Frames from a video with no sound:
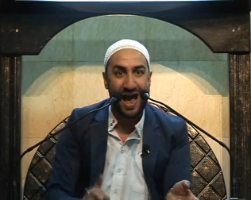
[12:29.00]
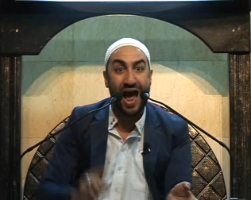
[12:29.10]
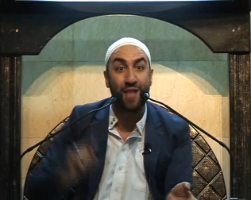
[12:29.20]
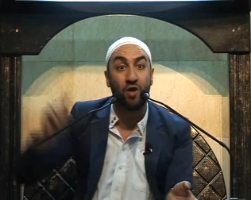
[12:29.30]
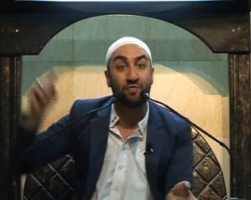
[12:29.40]

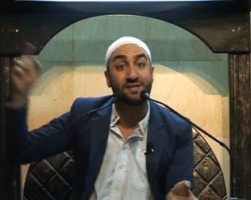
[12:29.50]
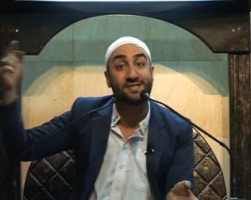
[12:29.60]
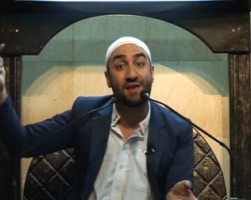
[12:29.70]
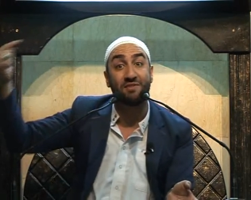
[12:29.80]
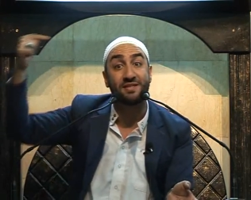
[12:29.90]
And on the
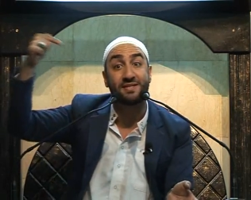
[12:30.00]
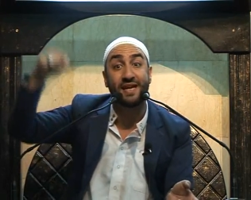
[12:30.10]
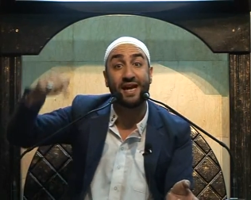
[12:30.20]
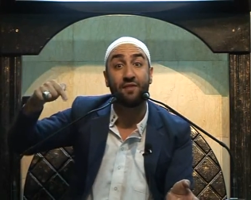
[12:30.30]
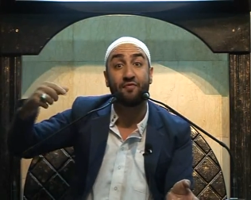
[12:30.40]

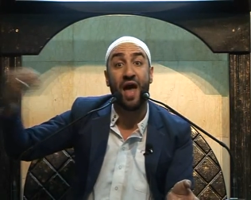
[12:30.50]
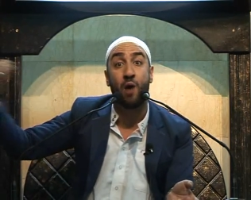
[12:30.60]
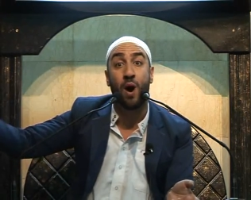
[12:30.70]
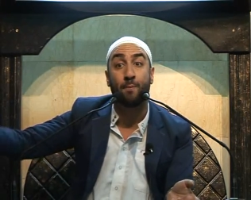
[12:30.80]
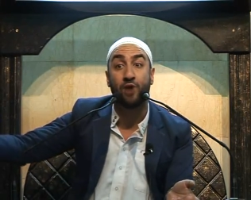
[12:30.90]
17th,
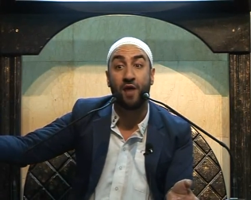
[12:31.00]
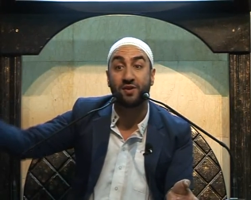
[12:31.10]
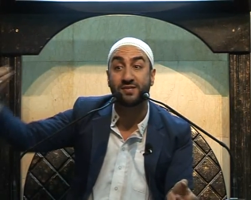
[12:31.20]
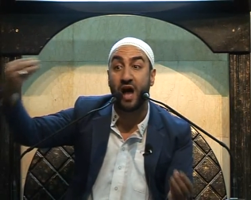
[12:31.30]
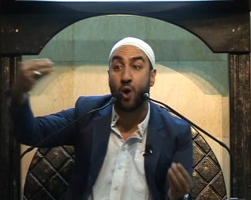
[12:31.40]
our
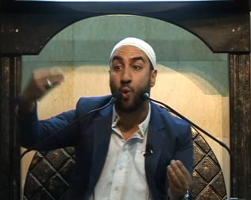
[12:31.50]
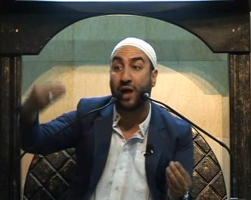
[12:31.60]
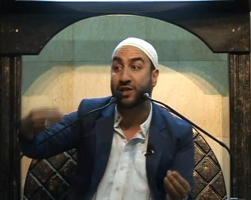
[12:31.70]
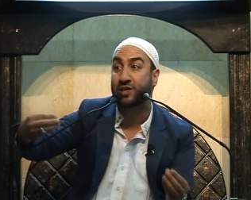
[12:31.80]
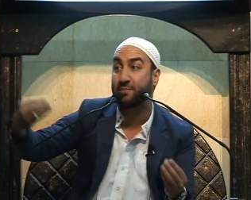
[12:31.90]
brothers are
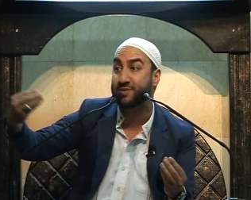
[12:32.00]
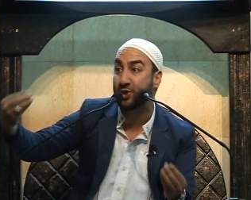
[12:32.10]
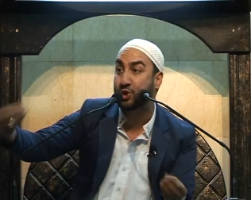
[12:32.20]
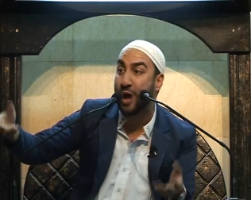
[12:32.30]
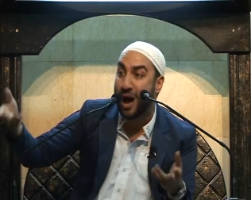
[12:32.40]
welcomed
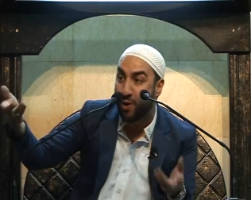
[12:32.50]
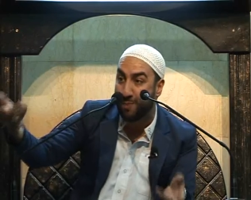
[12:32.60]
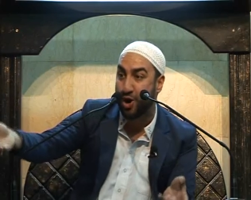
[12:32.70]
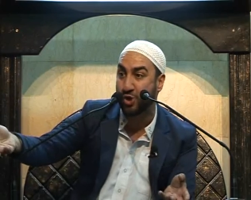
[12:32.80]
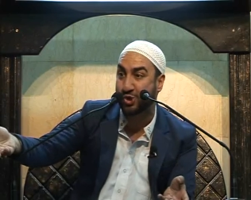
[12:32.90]
into
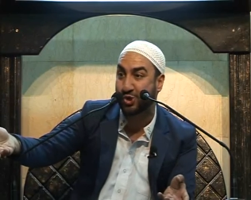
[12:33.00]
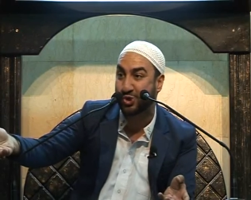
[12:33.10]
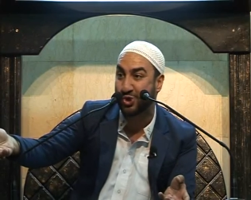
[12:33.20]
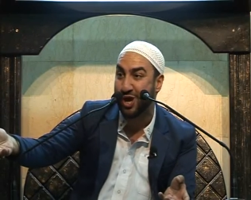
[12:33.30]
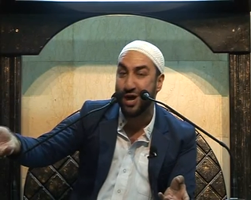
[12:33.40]
our
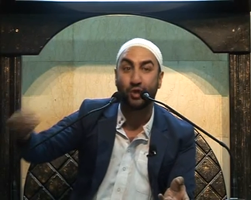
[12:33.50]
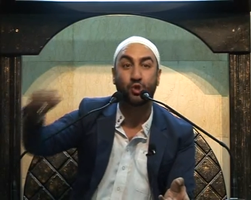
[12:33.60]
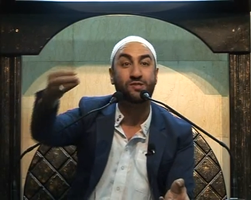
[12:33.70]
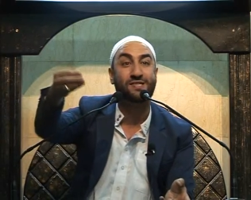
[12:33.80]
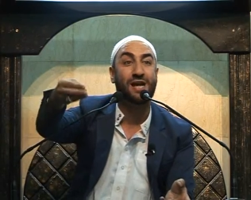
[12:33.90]
mosques
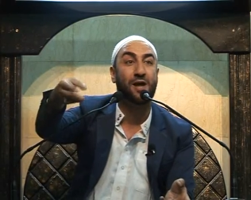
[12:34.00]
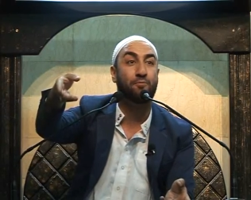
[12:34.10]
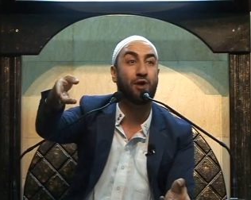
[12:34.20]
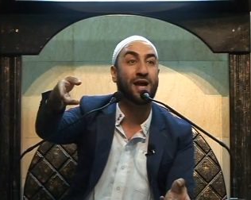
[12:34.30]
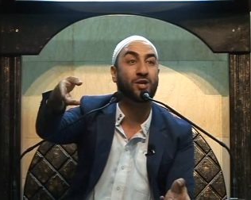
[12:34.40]
to
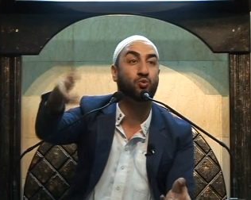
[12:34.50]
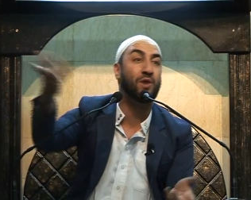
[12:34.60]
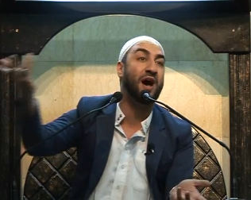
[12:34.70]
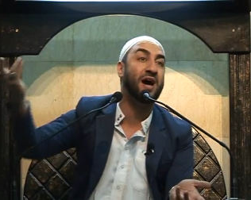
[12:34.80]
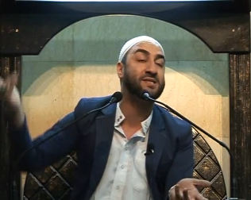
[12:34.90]
celebrate
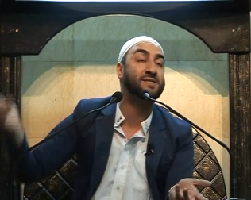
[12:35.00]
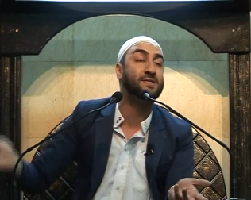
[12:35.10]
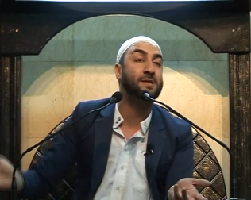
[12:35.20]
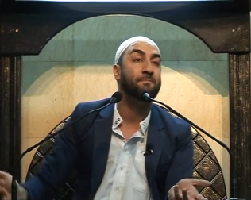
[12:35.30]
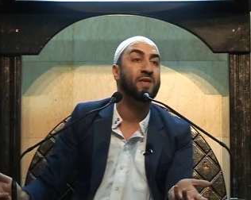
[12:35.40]
with
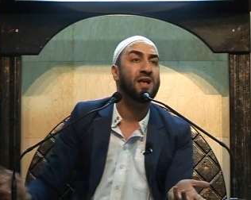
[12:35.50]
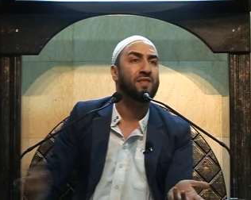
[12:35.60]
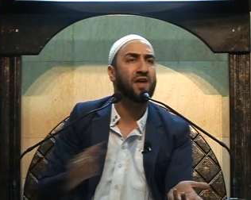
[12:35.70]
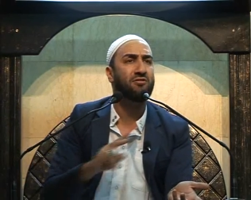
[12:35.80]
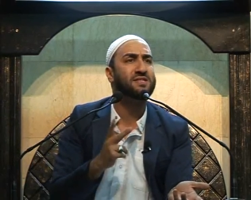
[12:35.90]
us.
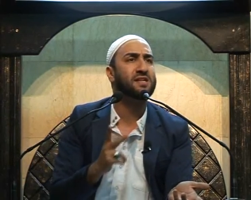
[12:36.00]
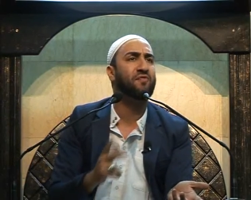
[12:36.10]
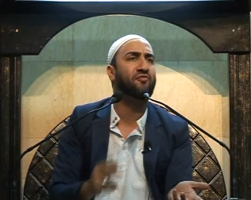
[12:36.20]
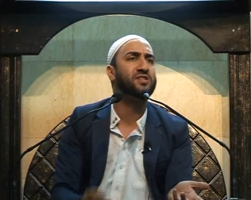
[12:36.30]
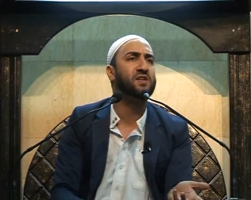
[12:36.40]
There is a
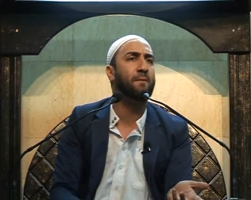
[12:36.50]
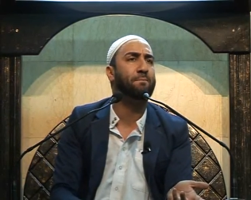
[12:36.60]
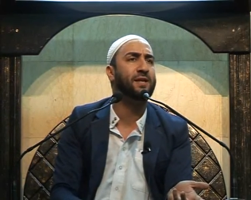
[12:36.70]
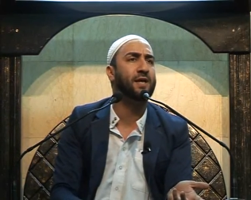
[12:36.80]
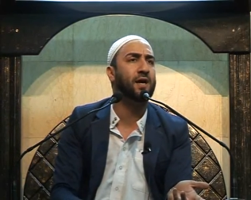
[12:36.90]
difference of
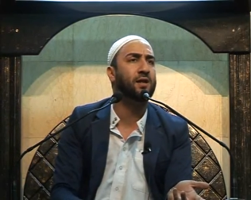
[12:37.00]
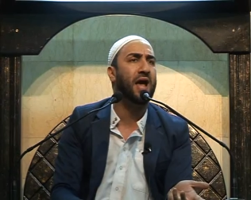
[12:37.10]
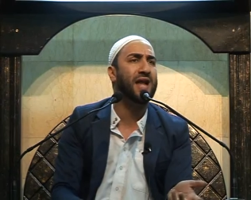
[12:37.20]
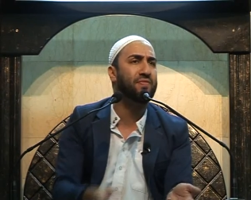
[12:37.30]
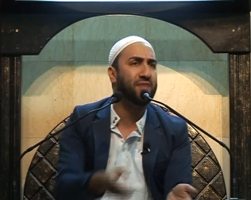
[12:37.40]
opinion,
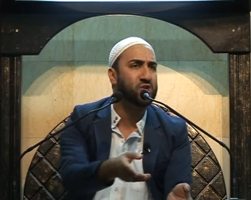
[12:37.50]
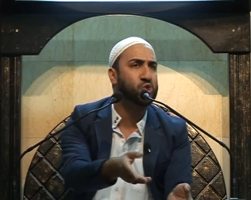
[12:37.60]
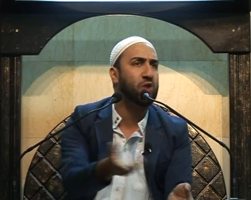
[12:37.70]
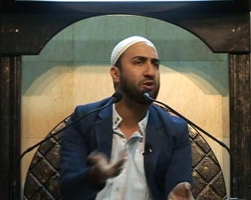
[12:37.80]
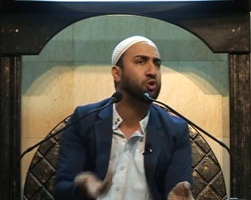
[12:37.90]
and in the
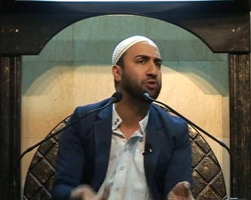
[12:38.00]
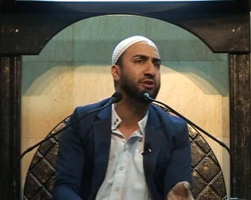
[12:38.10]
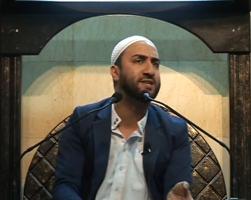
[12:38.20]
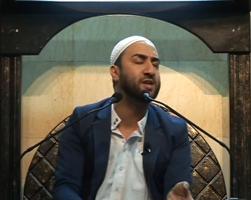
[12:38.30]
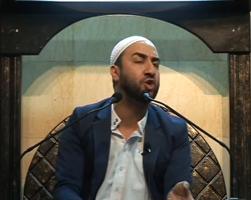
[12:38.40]
historical
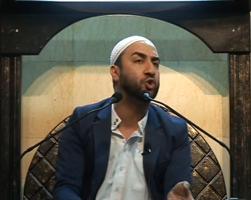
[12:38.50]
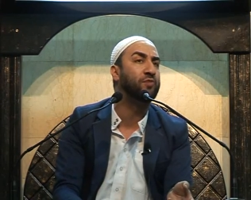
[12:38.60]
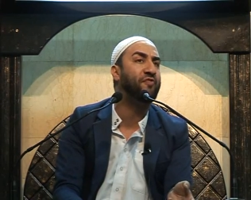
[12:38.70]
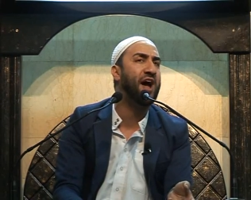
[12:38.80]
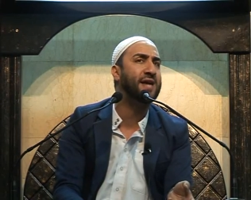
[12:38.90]
research
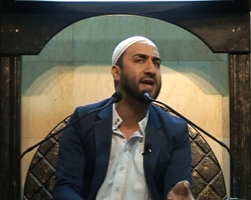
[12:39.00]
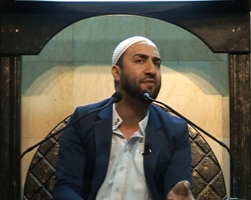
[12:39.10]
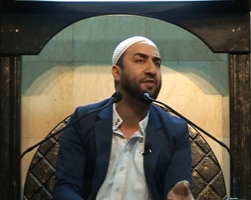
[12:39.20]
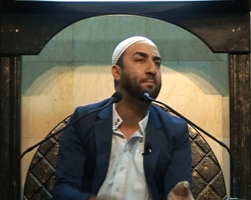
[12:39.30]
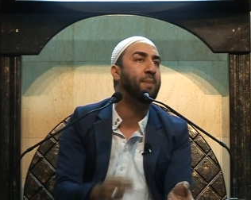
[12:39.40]
you'll find,
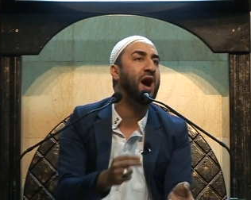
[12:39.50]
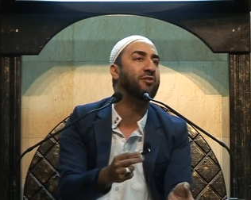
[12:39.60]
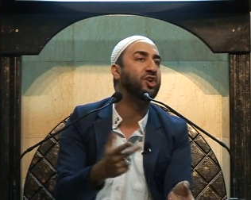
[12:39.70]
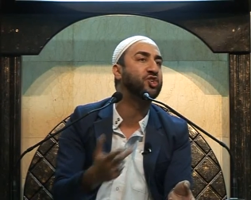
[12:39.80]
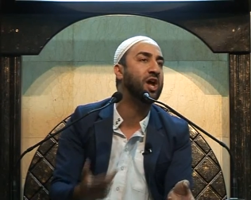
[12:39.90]
I think
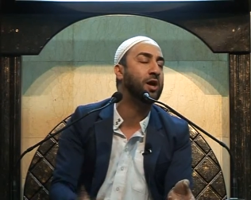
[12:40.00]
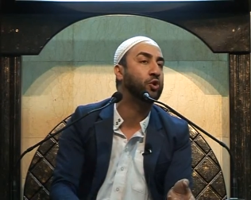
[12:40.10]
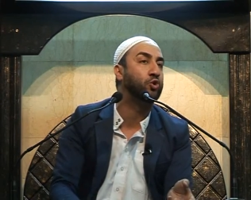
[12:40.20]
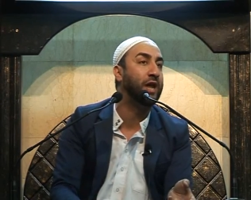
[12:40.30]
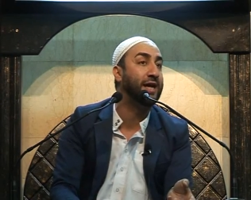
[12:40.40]
barring Shaykh
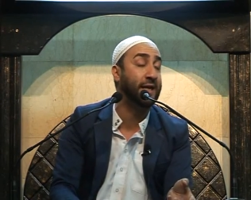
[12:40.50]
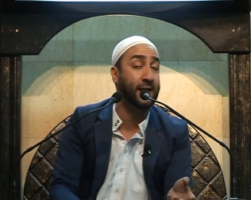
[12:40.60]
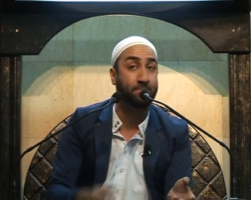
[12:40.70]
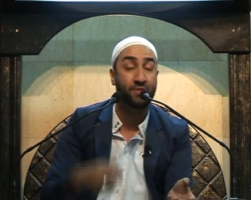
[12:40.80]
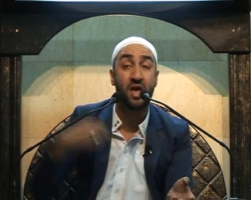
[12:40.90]

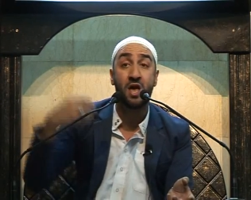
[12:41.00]
al-Kulaini,